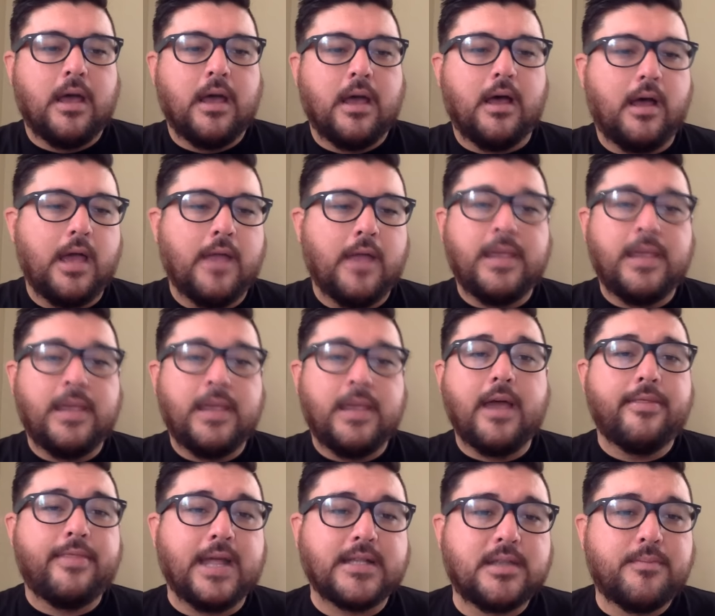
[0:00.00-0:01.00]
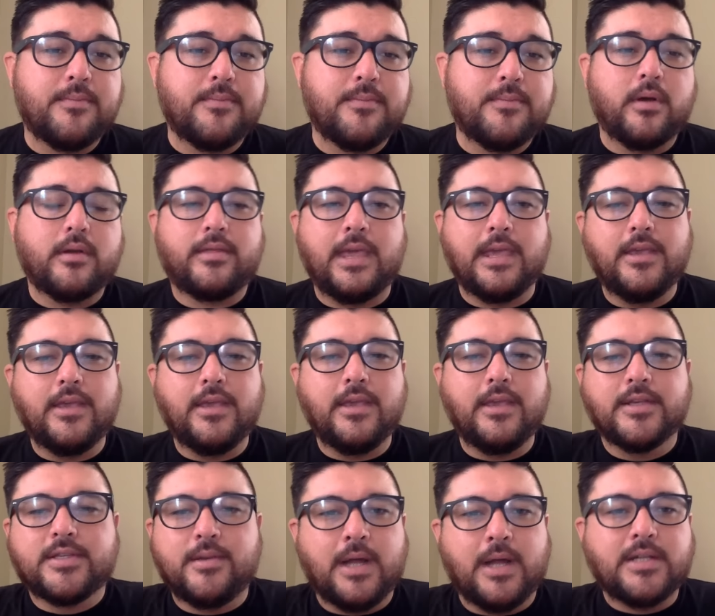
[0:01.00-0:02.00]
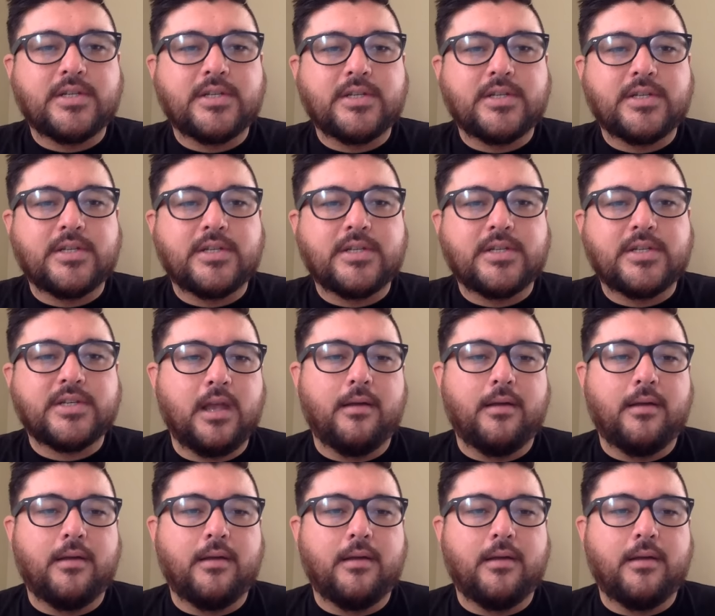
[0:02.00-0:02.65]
And yeah, that's the book. Thank you so much.